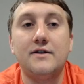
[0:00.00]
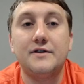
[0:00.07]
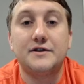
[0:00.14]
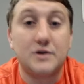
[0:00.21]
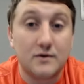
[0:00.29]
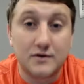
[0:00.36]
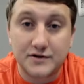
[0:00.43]

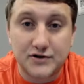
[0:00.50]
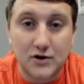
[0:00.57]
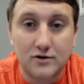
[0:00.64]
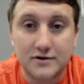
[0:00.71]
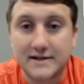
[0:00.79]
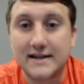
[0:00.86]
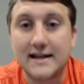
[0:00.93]
sooner the
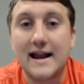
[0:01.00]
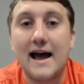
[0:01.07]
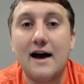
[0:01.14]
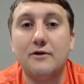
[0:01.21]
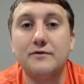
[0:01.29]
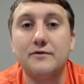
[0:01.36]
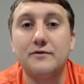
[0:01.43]
starters can get
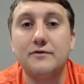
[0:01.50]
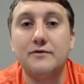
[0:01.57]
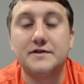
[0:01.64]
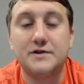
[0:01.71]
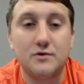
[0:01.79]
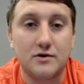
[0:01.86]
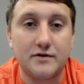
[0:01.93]
out, the
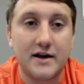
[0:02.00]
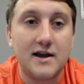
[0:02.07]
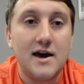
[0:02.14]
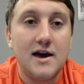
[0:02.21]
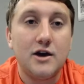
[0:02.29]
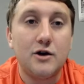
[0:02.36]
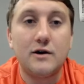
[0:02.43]
sooner that
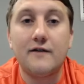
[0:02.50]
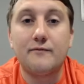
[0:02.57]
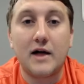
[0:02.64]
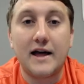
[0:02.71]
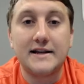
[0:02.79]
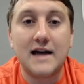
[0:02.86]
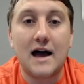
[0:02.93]
you can give
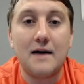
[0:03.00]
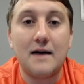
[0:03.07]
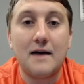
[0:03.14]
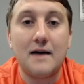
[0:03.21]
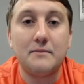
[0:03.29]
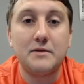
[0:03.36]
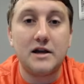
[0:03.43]
playing time
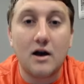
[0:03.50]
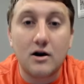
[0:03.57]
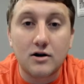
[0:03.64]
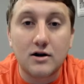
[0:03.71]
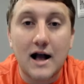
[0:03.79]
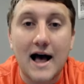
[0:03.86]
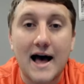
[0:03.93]
to younger
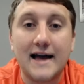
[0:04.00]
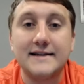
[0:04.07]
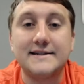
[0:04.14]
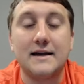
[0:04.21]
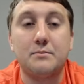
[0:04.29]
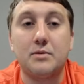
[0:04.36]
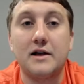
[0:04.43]

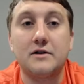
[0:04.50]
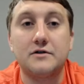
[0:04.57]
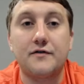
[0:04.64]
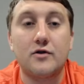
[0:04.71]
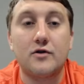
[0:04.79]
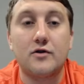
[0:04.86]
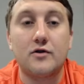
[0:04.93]
guys and
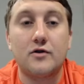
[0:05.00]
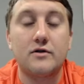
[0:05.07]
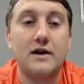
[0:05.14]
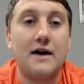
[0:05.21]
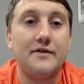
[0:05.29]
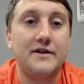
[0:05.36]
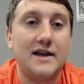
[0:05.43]
players further
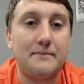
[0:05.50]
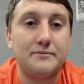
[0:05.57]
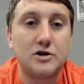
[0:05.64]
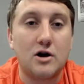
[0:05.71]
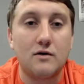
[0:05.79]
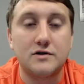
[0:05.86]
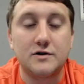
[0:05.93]
down the depth
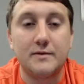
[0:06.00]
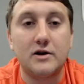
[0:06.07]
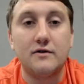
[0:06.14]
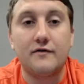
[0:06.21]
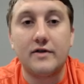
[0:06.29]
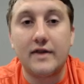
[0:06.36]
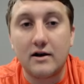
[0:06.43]
chart, which will be
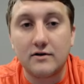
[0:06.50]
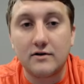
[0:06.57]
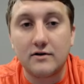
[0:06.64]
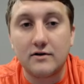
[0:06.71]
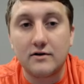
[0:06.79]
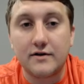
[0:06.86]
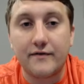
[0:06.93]
good for their
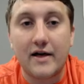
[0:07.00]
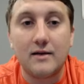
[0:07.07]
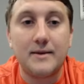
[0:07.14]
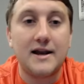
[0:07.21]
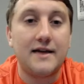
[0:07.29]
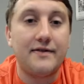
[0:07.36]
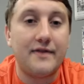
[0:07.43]

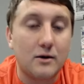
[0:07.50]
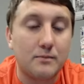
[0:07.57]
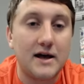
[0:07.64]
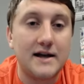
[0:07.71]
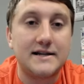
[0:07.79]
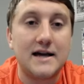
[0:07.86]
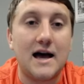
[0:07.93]
development and their
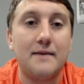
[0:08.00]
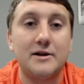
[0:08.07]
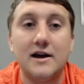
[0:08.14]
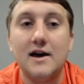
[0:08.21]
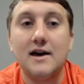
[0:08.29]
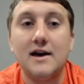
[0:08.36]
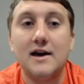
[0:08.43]
play time
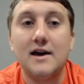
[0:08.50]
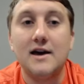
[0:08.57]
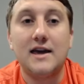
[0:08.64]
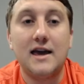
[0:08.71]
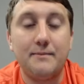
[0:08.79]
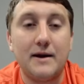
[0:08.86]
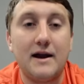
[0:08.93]
and
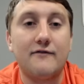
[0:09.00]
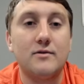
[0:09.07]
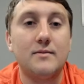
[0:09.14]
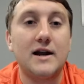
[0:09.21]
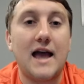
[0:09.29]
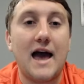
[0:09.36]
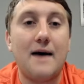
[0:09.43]
keeping
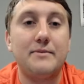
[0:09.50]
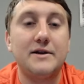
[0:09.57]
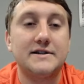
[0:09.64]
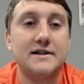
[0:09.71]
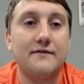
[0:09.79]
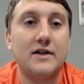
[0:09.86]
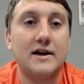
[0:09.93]
everybody happy,
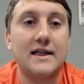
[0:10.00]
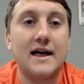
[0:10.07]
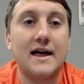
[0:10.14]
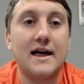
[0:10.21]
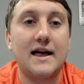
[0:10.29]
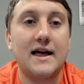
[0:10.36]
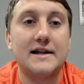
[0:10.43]
stuff like
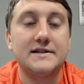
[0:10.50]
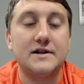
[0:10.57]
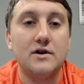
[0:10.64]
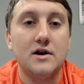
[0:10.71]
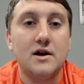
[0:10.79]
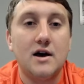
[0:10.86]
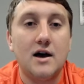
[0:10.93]
that. So
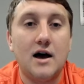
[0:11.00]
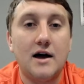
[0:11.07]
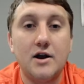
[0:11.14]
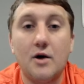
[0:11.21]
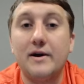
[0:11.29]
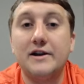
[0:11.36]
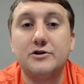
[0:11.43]

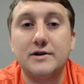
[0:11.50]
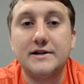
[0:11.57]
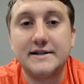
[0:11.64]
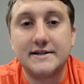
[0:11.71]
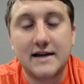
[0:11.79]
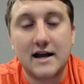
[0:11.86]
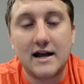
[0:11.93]
no
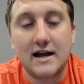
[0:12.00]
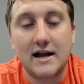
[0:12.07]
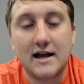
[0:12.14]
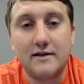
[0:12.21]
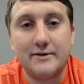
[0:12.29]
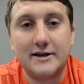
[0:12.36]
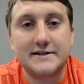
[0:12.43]
injuries is kind of
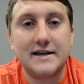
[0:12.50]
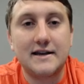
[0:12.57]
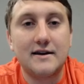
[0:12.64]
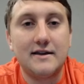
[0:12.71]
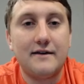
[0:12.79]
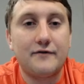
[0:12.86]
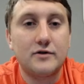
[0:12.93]
the biggest thing
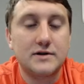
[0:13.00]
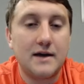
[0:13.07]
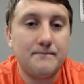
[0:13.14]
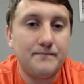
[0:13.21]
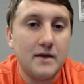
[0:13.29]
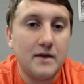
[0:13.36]
in that first game.